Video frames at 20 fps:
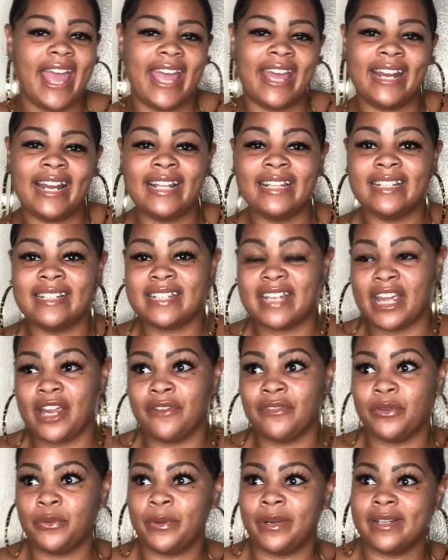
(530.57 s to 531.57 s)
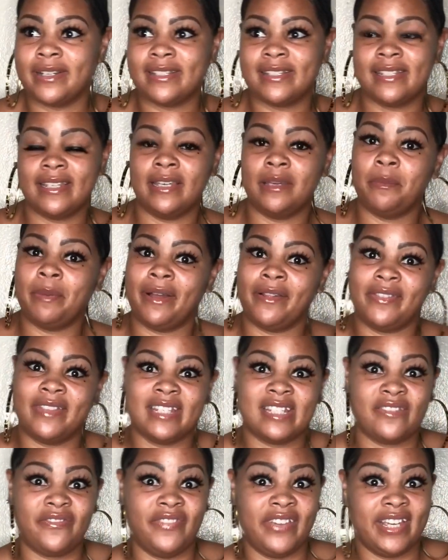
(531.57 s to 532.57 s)
and I looked everywhere to see about
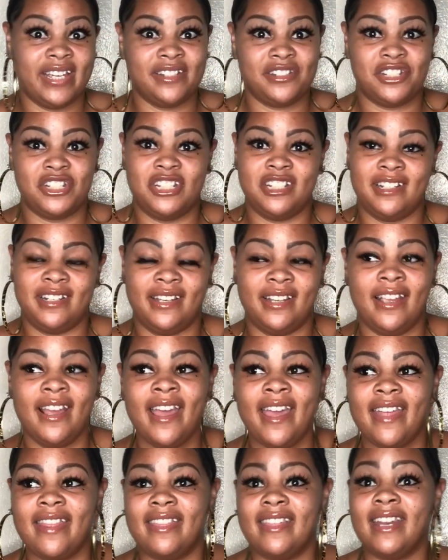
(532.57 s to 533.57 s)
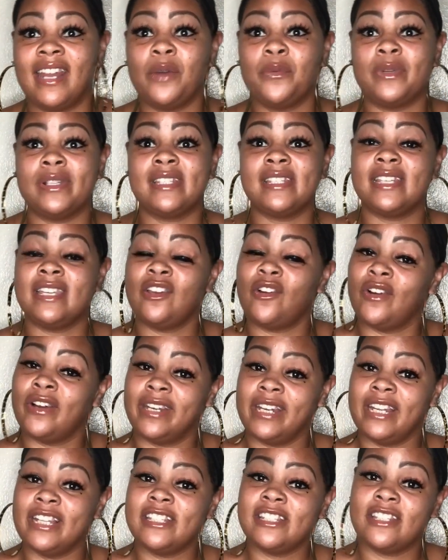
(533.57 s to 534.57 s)
this VSG. Then I would see
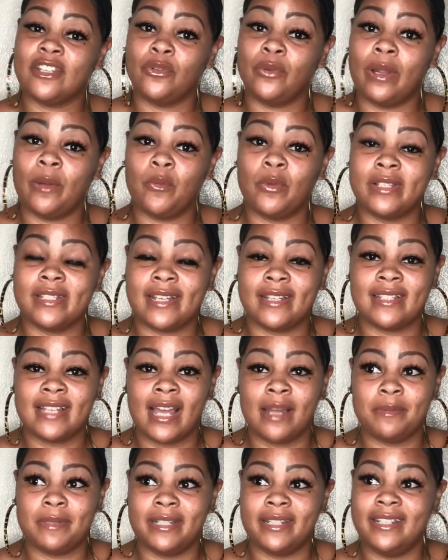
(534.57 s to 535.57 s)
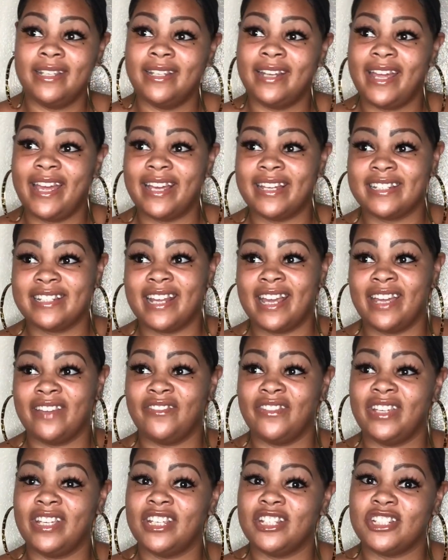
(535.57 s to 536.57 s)
on Instagram, once I typed it in,
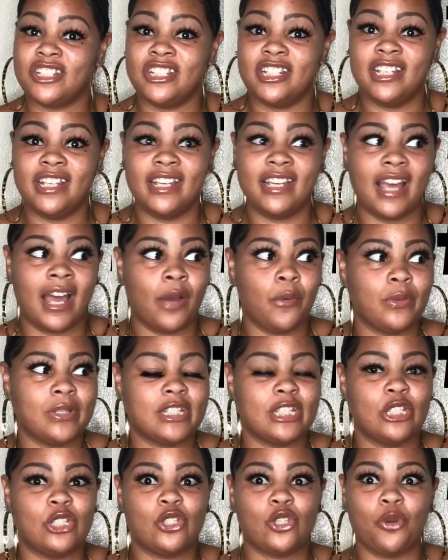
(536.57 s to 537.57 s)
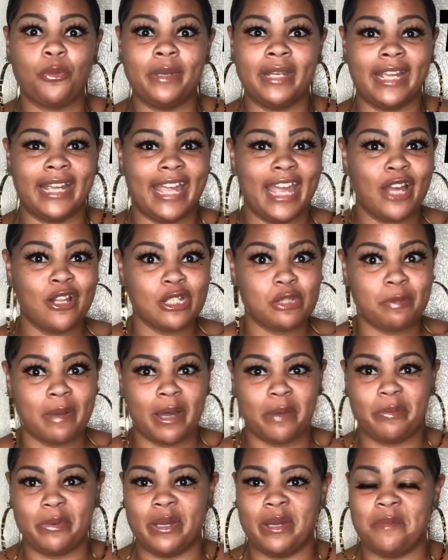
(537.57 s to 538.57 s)
#VSG, I would see so many accounts
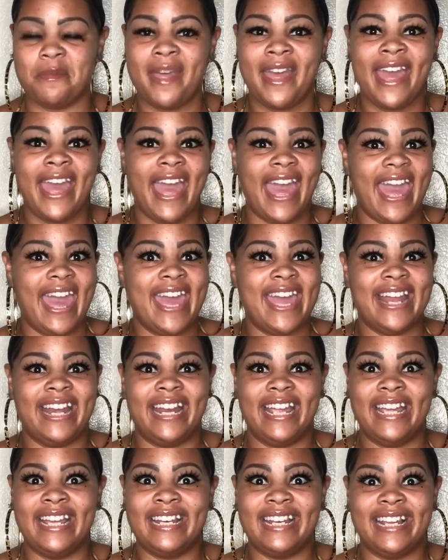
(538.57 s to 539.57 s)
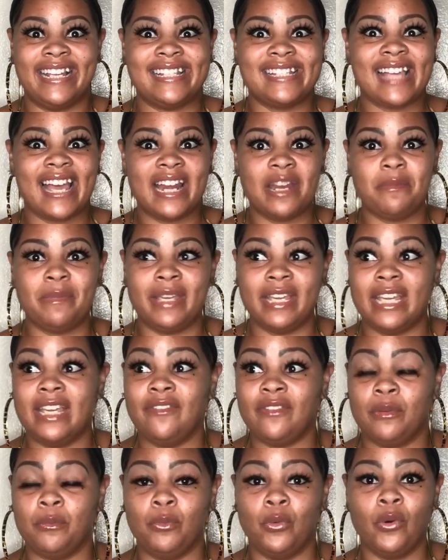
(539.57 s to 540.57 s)
pop up. And it excited me
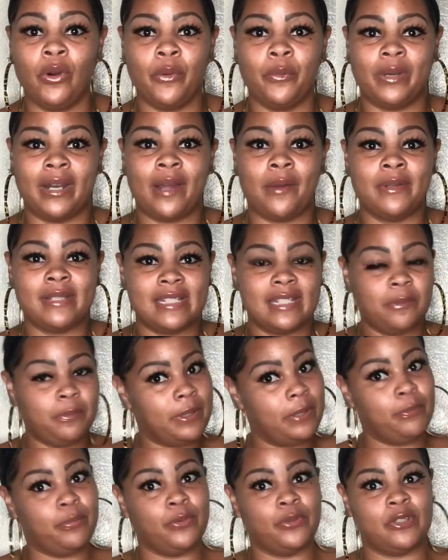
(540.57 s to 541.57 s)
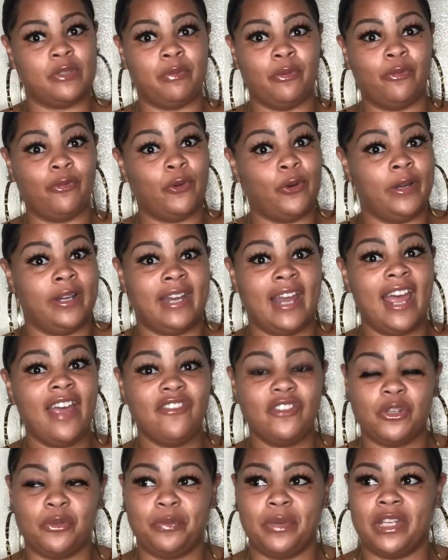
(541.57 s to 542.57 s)
even more when I would see people's before and
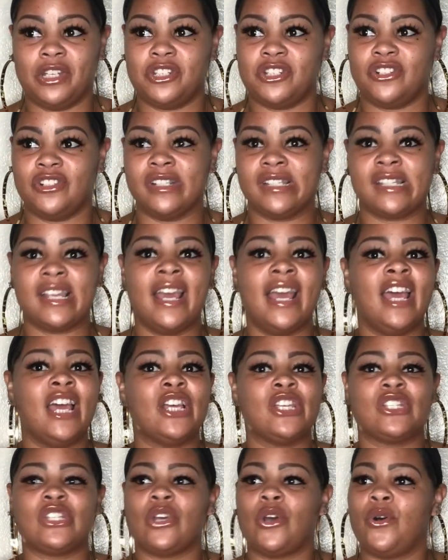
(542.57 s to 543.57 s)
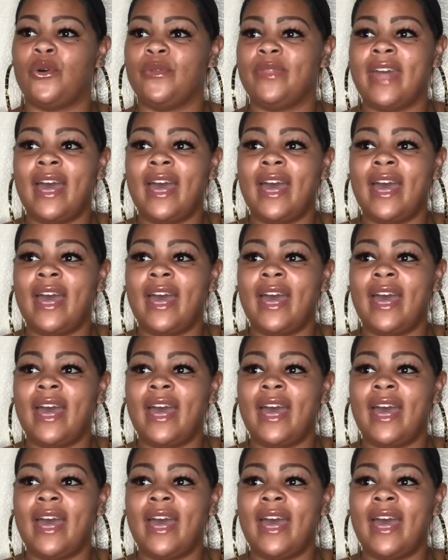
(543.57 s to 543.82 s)
after pictures. So